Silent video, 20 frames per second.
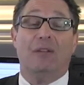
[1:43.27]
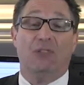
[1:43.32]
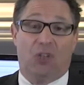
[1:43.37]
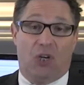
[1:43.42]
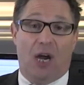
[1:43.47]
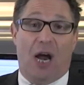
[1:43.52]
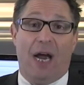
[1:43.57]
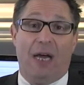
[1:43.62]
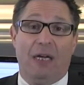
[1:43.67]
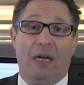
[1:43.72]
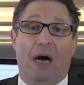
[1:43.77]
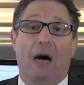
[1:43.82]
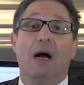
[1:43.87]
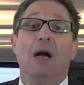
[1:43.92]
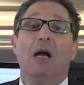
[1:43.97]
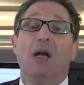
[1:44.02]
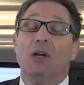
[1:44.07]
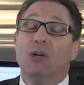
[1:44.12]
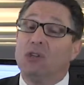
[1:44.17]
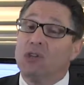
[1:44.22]
China.
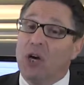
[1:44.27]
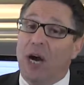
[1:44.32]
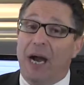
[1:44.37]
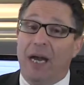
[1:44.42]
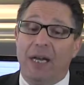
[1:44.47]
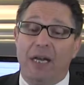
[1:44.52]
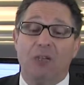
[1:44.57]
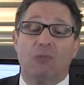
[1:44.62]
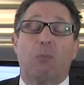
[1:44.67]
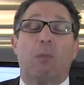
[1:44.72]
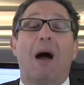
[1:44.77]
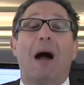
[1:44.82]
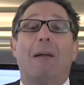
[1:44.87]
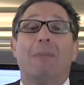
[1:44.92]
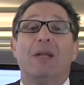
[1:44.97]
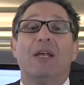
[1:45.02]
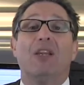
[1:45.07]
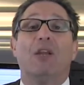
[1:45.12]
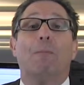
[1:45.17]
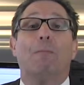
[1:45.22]
China is
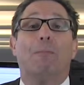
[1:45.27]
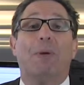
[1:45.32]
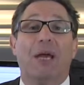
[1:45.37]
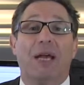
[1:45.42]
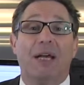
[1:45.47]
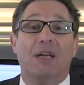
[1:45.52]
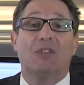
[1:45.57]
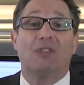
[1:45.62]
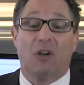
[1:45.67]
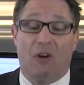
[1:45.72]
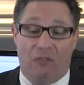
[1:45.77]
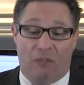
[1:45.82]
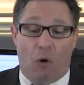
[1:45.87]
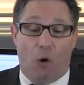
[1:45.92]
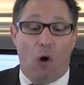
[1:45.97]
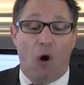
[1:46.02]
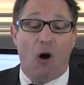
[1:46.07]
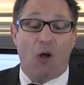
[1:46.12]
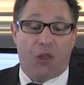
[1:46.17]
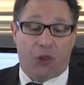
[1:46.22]
probably the biggest of
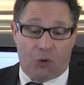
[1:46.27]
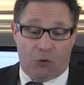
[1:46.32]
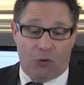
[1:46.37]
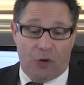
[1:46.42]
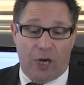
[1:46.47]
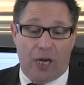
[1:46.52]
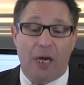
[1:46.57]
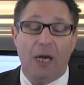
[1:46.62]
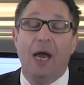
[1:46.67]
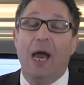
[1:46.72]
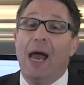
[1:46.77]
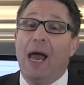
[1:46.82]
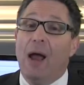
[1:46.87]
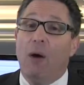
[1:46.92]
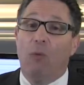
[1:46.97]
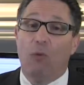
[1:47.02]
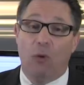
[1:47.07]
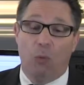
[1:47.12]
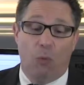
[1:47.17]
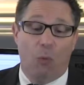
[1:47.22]
all three,
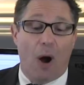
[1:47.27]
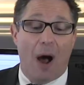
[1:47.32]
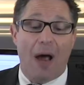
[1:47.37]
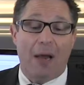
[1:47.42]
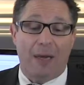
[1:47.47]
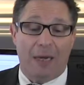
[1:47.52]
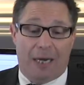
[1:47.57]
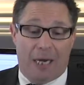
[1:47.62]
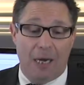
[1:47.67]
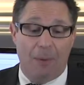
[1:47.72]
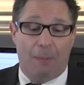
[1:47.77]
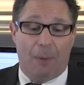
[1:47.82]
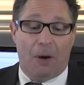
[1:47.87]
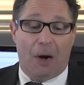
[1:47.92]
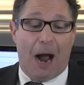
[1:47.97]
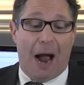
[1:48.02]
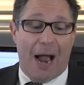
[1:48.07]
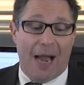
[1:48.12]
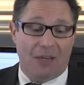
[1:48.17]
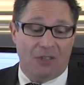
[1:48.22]
and we want to keep our
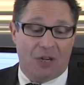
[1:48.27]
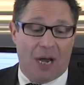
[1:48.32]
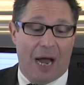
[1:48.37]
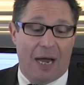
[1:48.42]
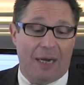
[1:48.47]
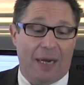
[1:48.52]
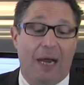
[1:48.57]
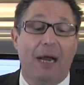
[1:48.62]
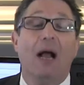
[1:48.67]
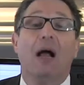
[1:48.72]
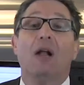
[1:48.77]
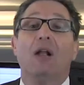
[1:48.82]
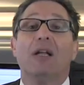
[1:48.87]
eyes on it.